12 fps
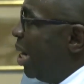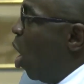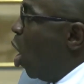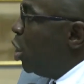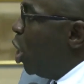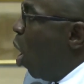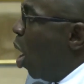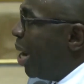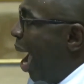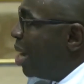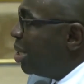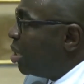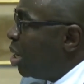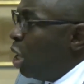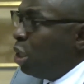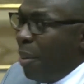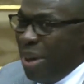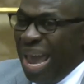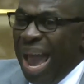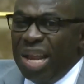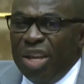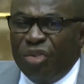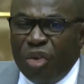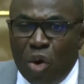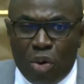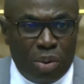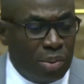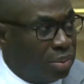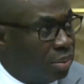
I don't know that to be any truth.